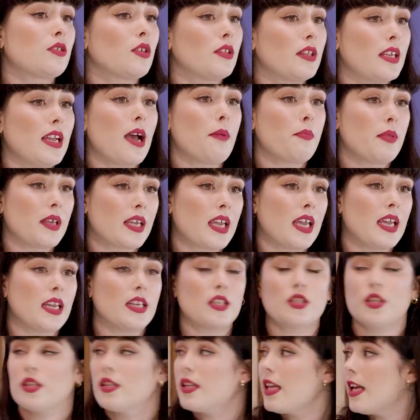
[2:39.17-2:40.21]
on the
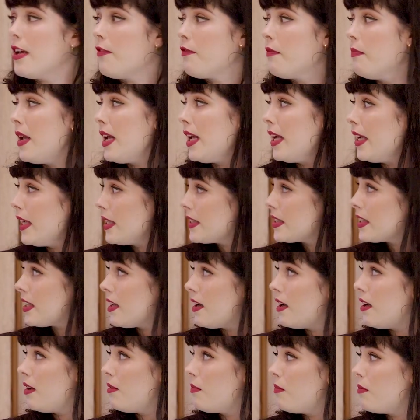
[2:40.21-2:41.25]
application they've made
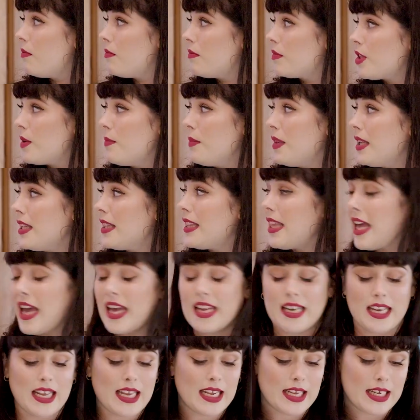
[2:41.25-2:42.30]
to meet their
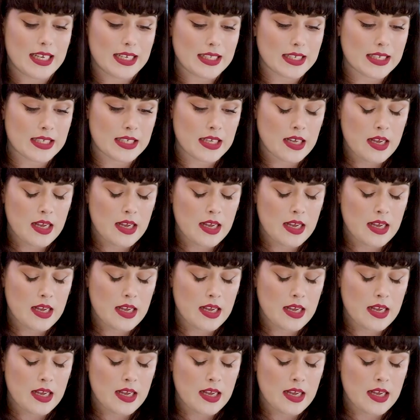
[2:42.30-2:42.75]
needs.